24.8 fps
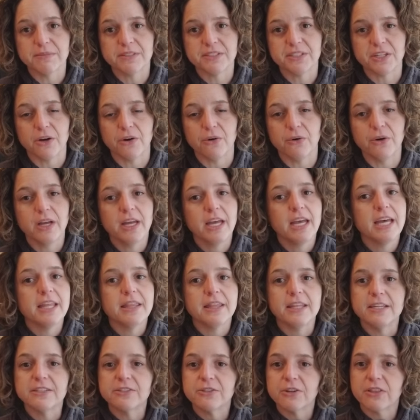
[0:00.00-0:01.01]
So
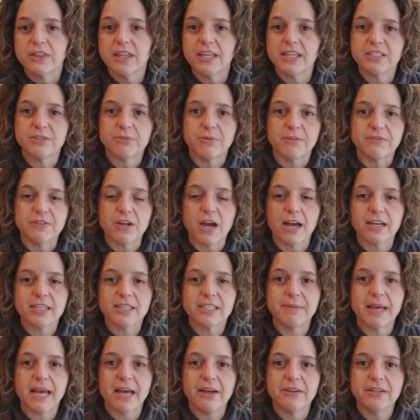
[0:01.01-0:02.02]
these are things we've talked
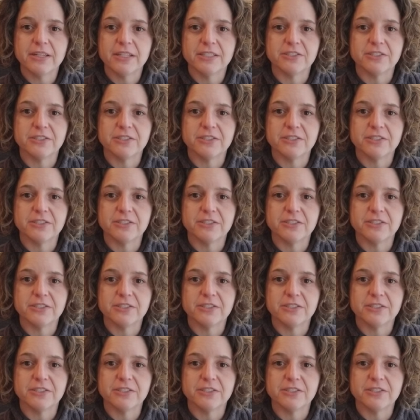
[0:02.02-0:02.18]
about.